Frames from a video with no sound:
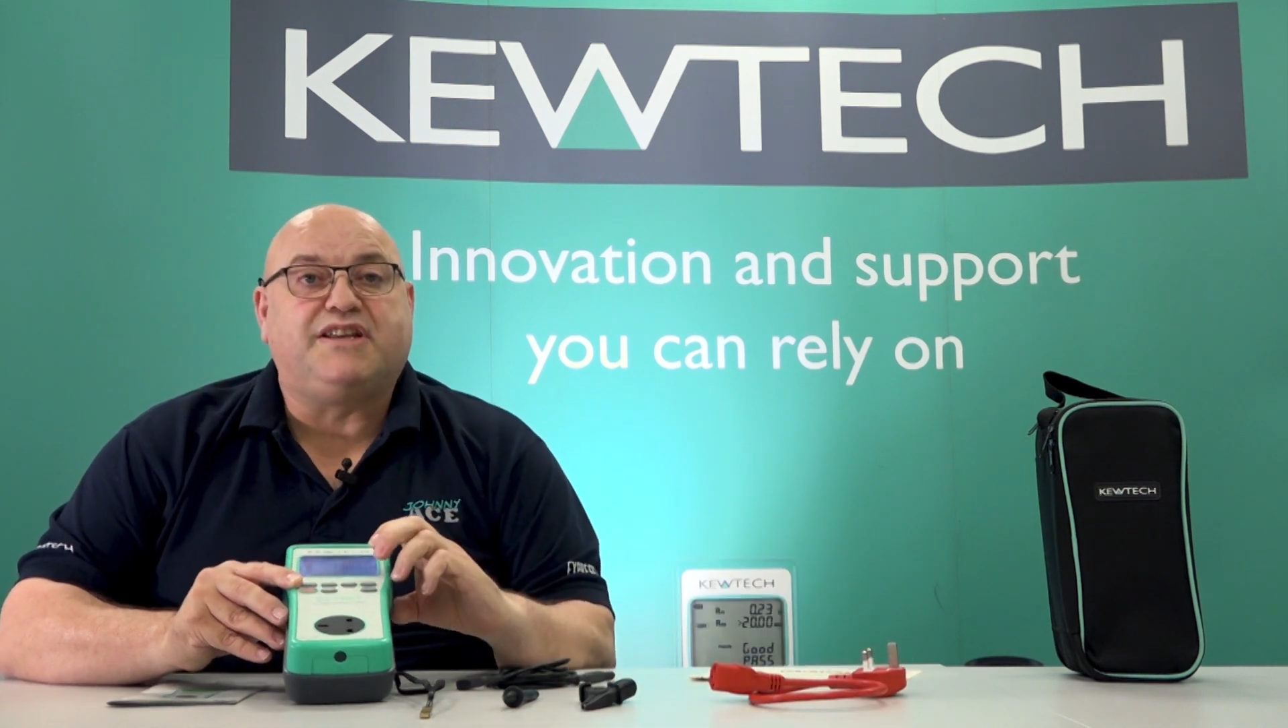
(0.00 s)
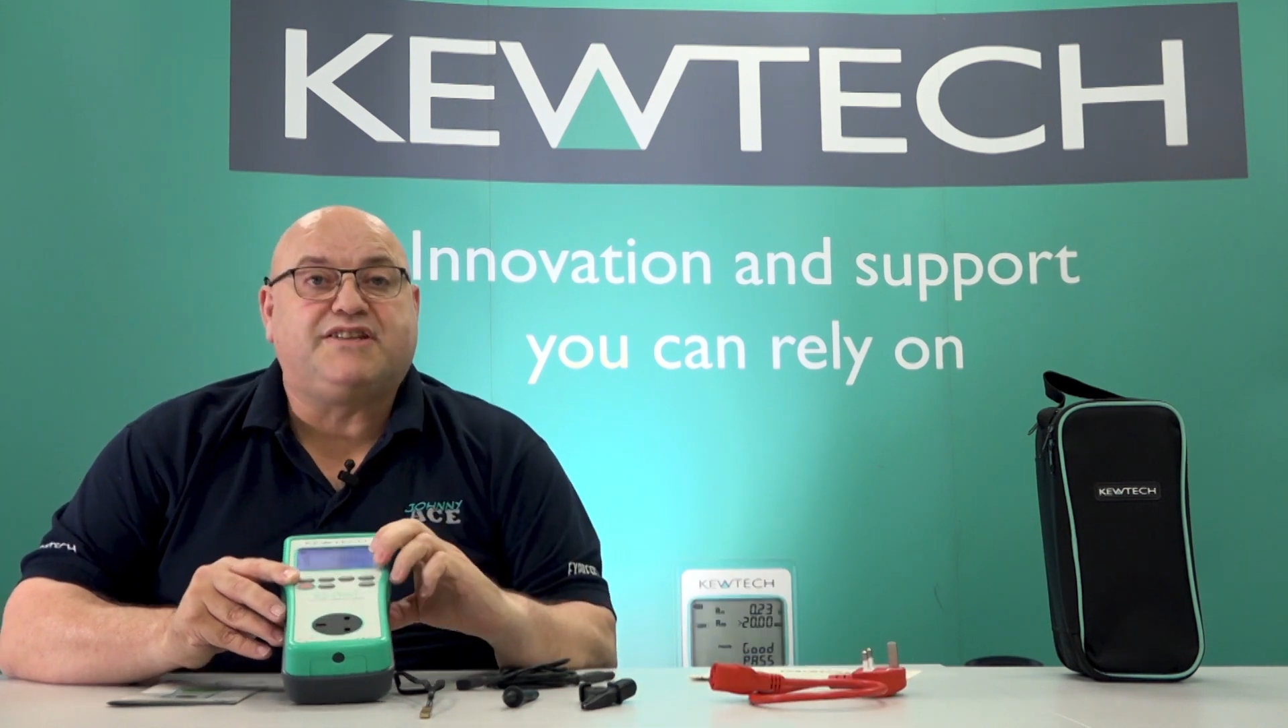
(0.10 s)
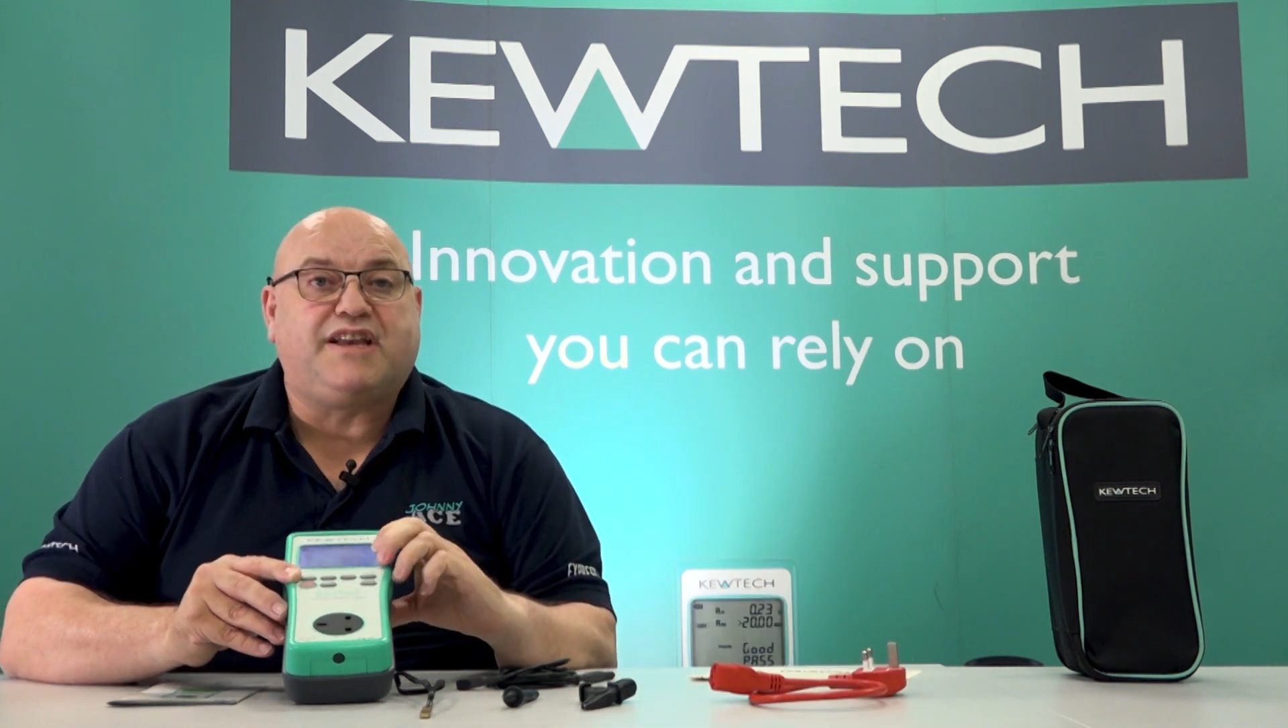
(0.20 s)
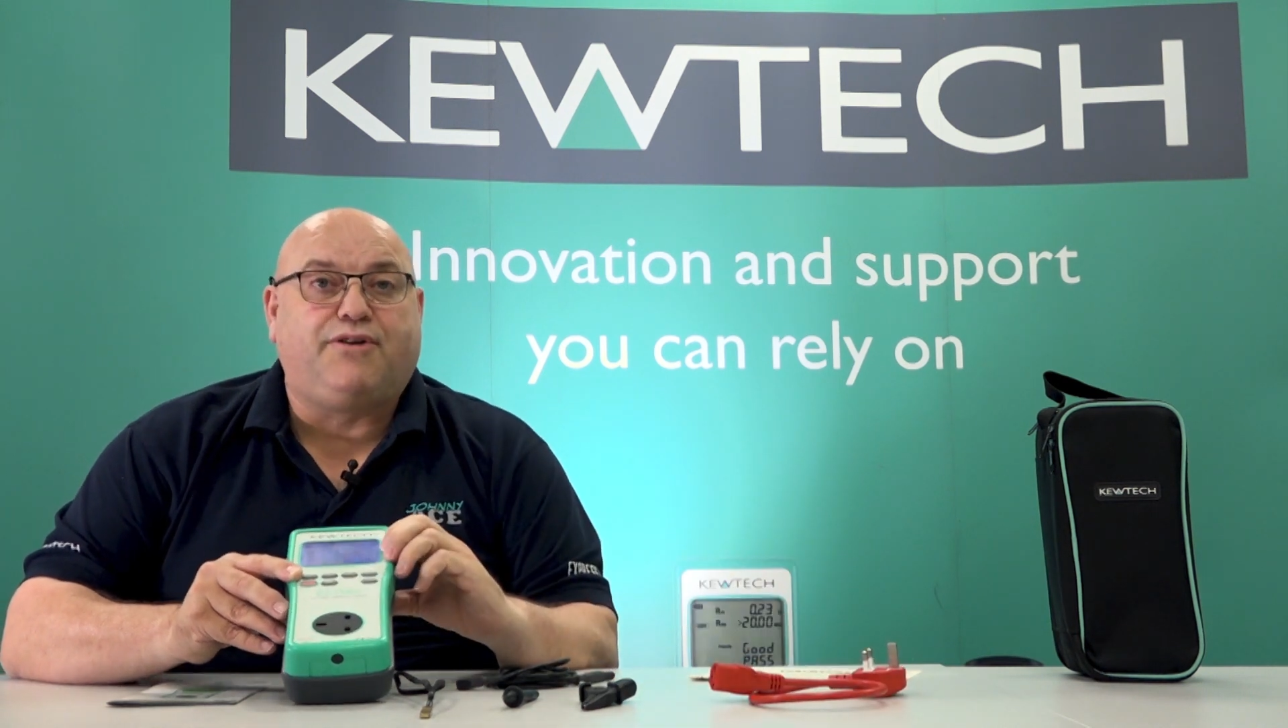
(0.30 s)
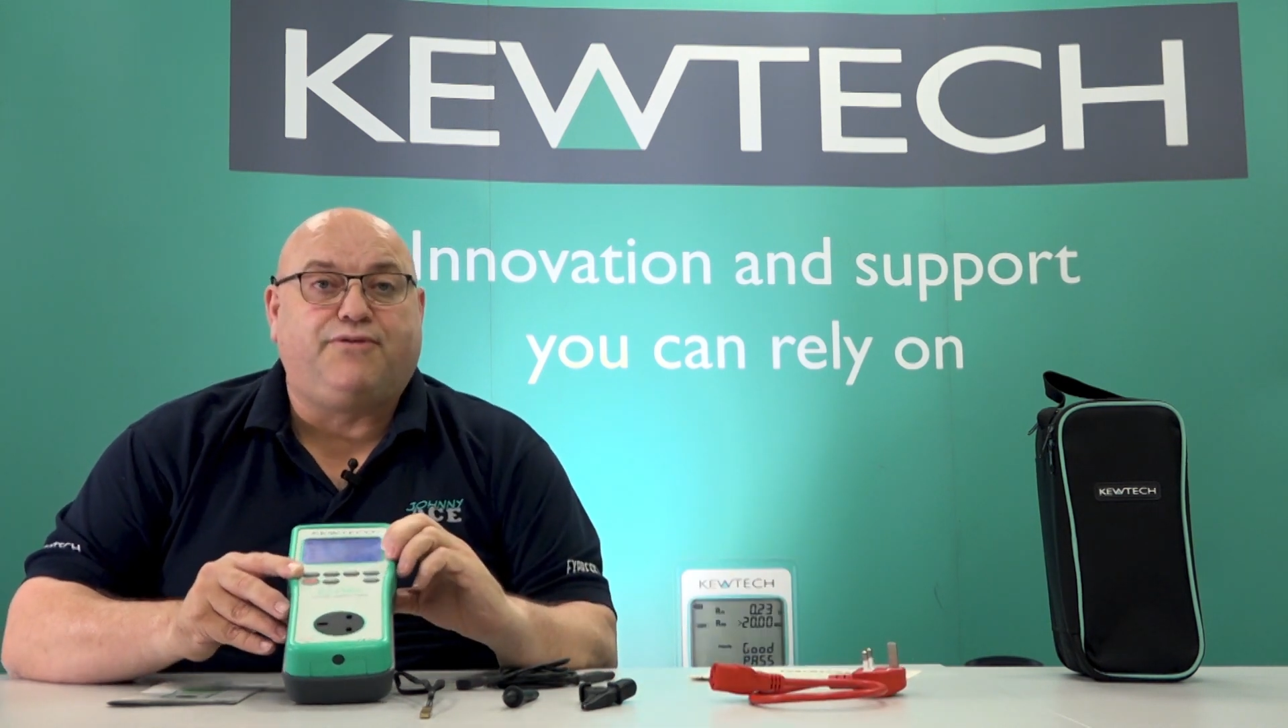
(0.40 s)

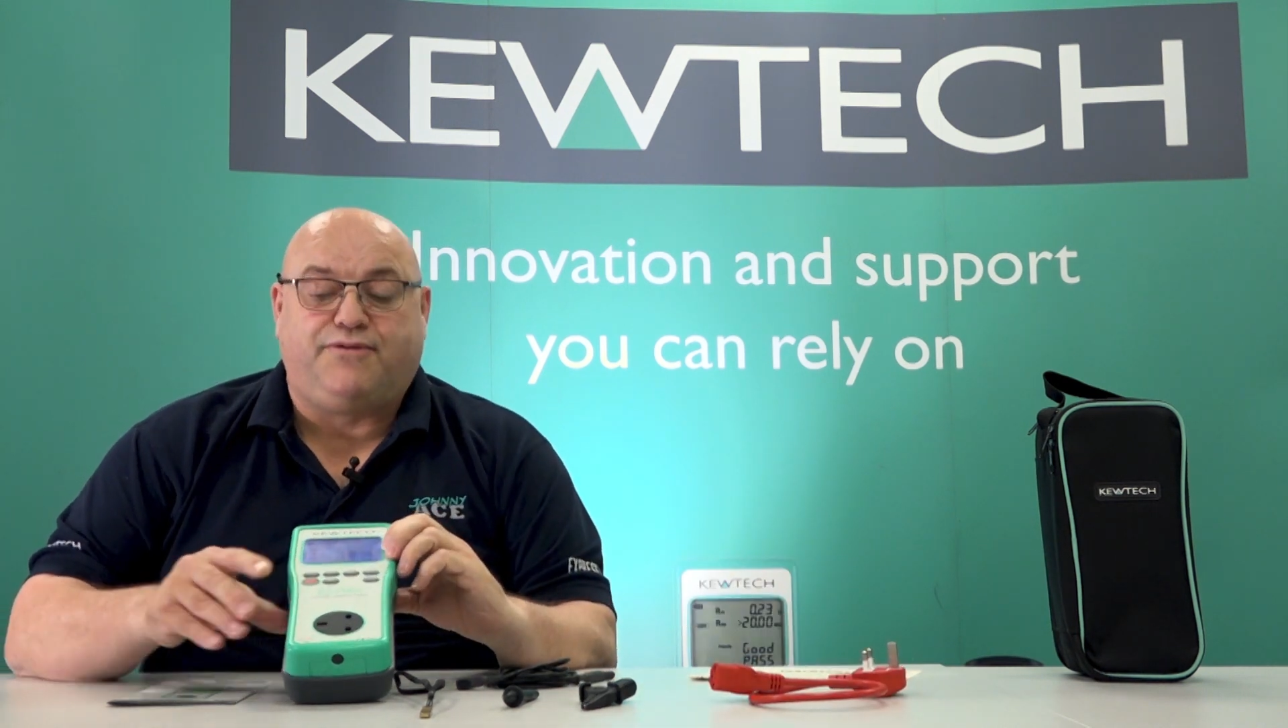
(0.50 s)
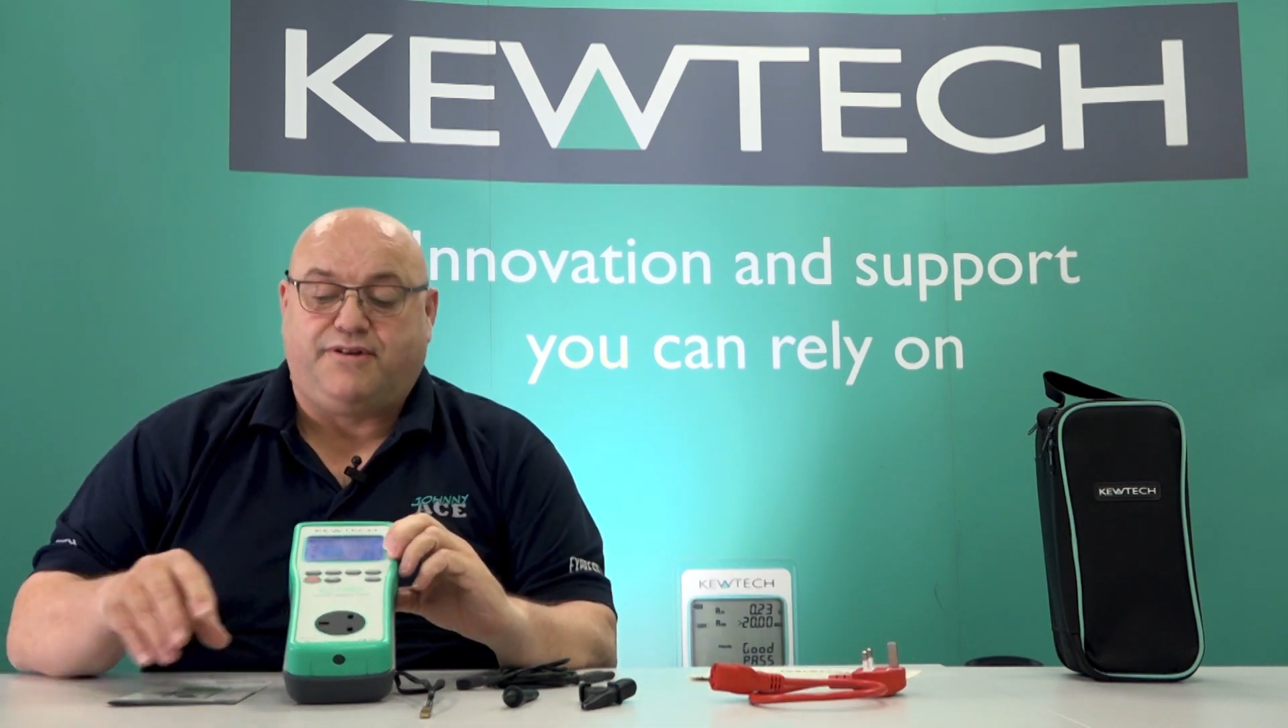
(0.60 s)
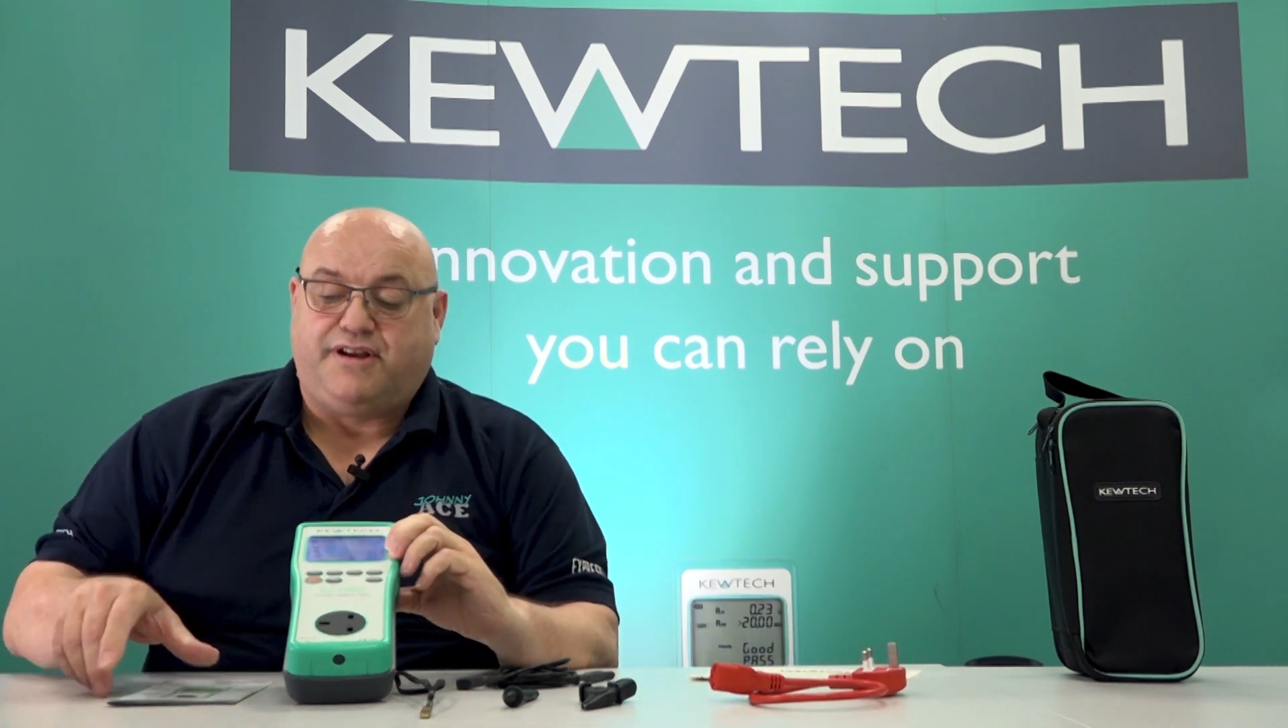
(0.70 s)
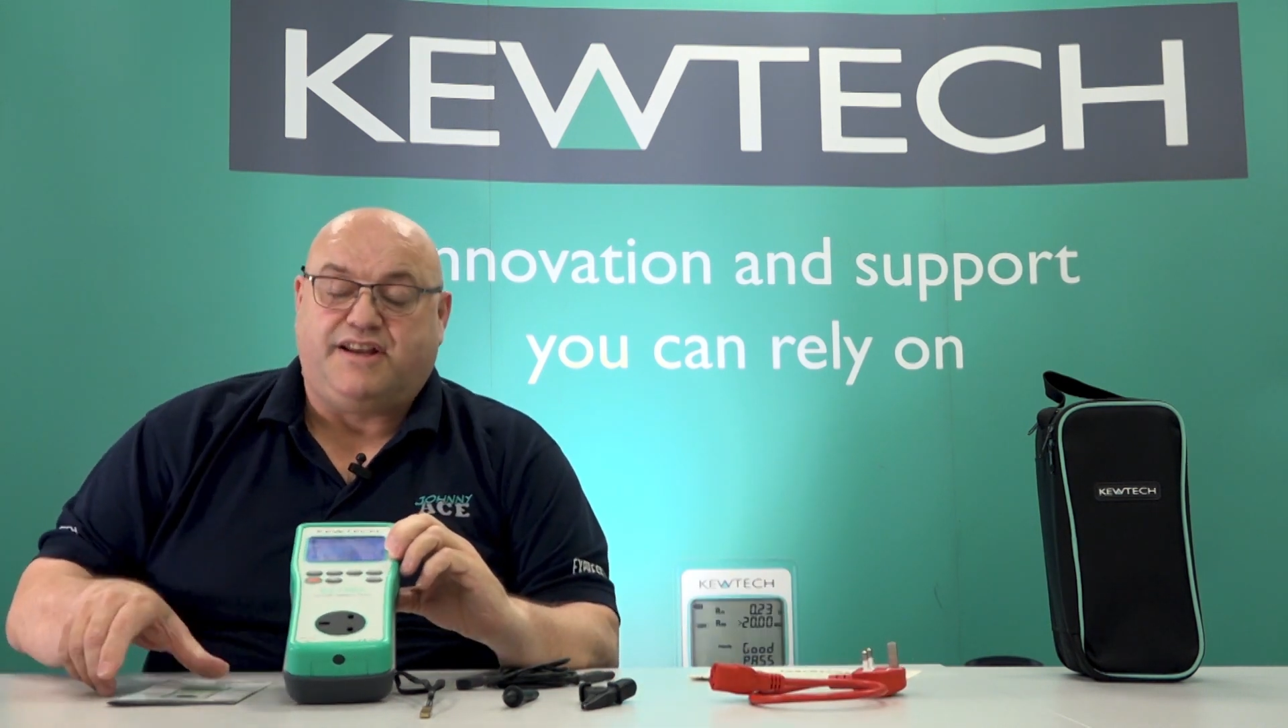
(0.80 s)
itself,